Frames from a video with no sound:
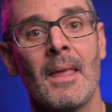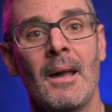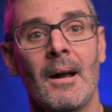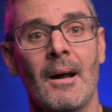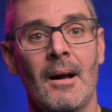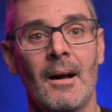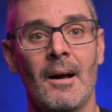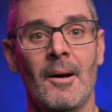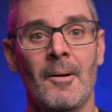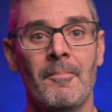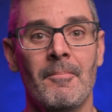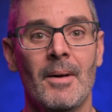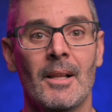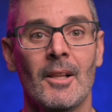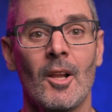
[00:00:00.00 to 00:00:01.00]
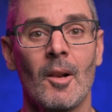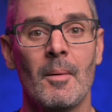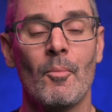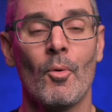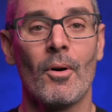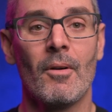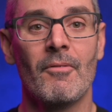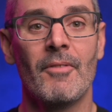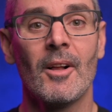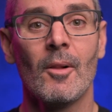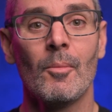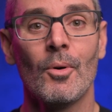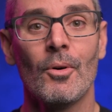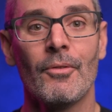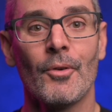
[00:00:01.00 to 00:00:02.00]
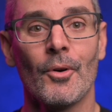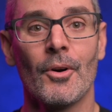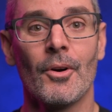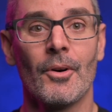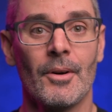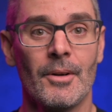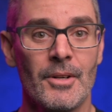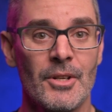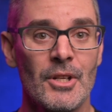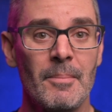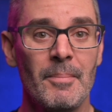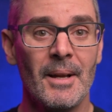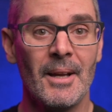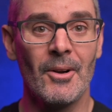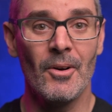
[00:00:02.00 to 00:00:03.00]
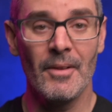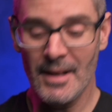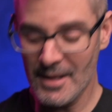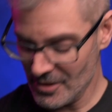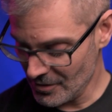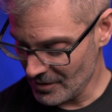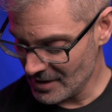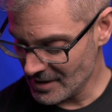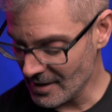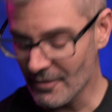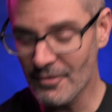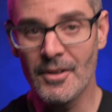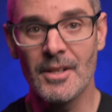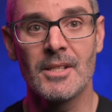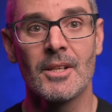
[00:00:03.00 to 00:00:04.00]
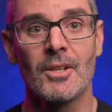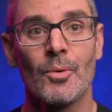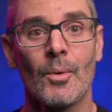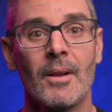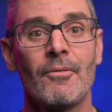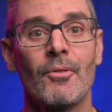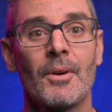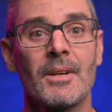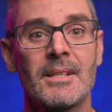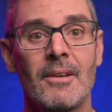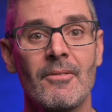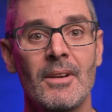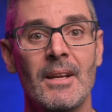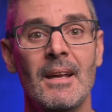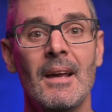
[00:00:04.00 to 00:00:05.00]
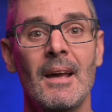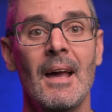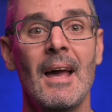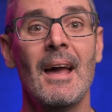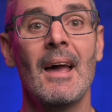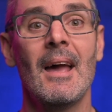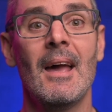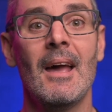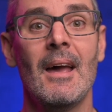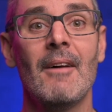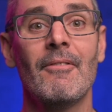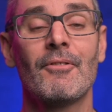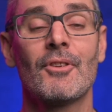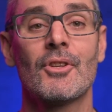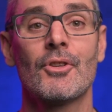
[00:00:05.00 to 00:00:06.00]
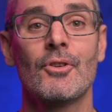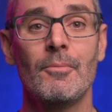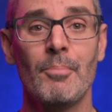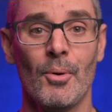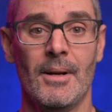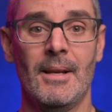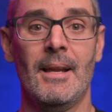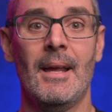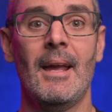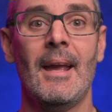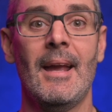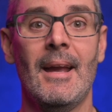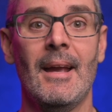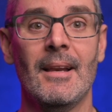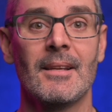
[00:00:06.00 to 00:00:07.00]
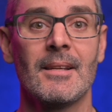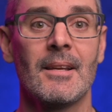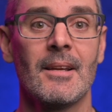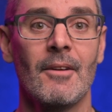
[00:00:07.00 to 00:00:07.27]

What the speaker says: a little bit more available for shipping and all that sort of stuff, is the 24-70 f2.8.